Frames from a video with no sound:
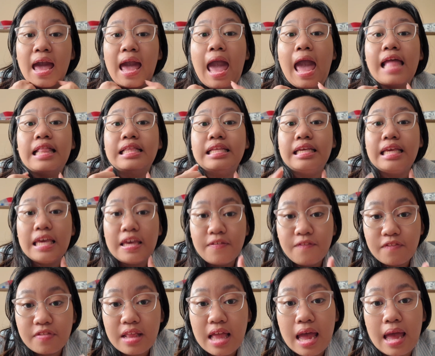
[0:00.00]
and
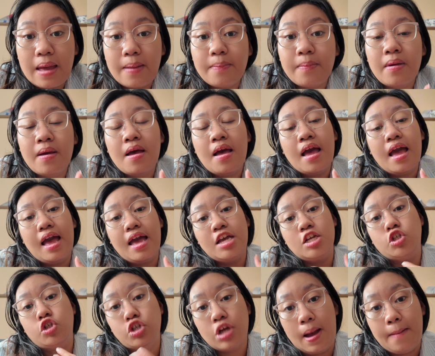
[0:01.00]
give them a
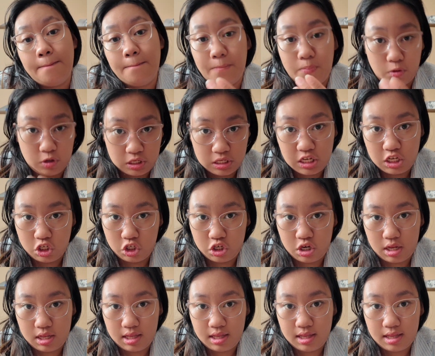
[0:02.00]
job
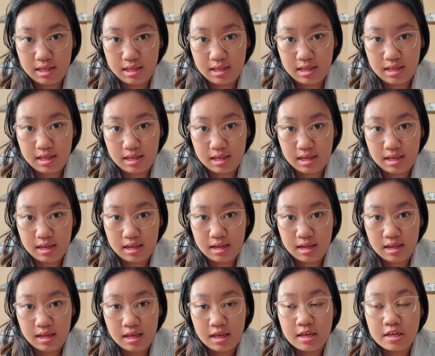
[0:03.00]
position.
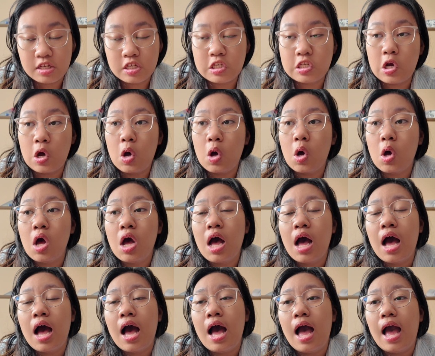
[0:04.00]
So
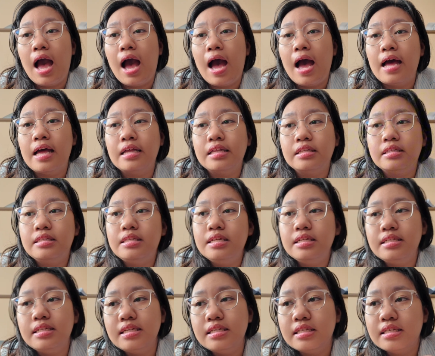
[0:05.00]

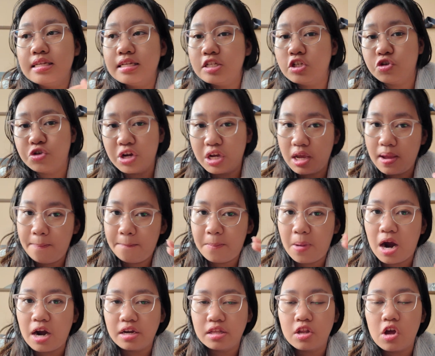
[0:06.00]
this is the tricky
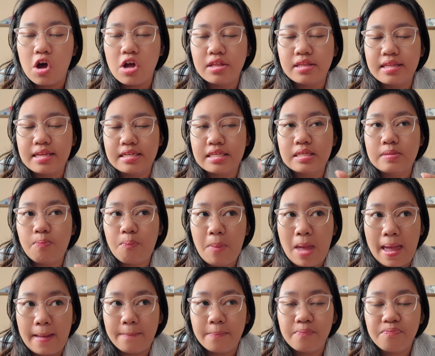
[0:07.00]
part on the
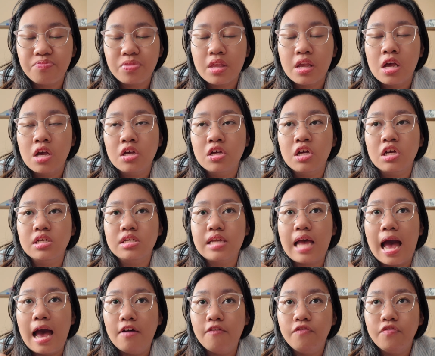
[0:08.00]
SPEP, because
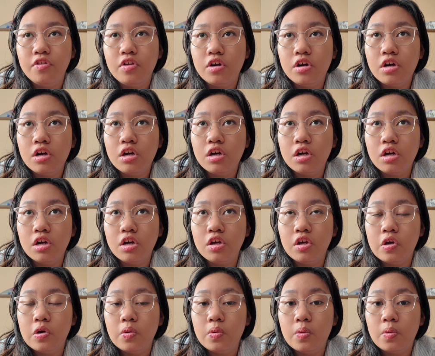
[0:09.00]
after
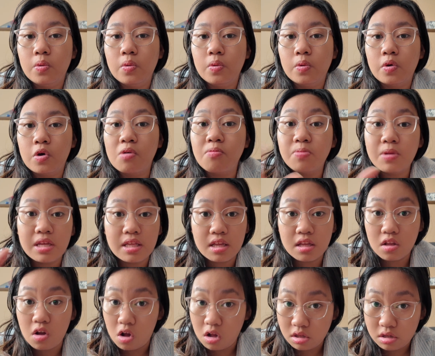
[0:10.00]
you
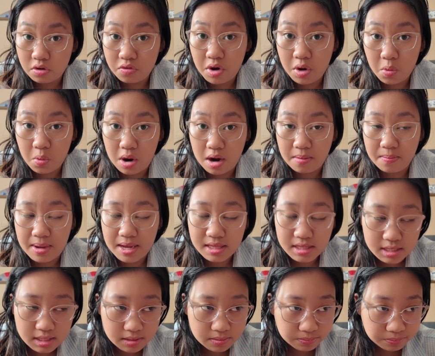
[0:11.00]
completed all the
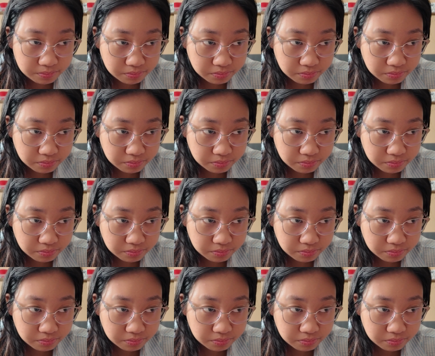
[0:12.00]
requirements,